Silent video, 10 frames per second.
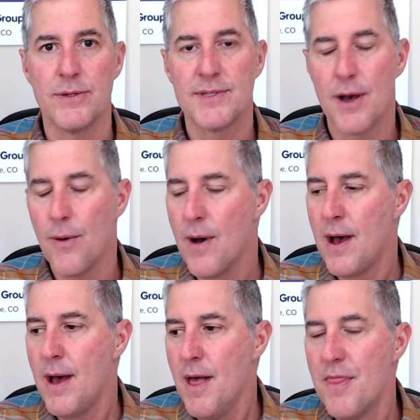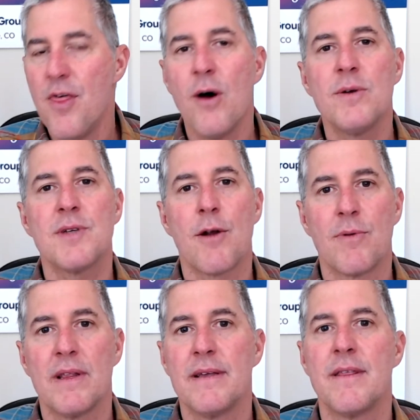So those are
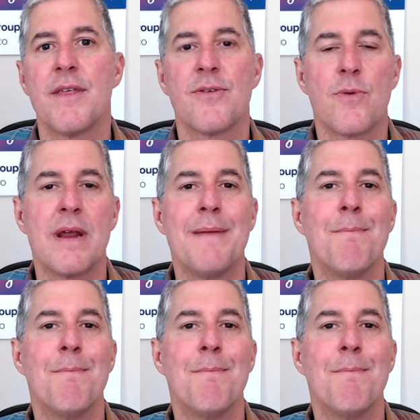really the three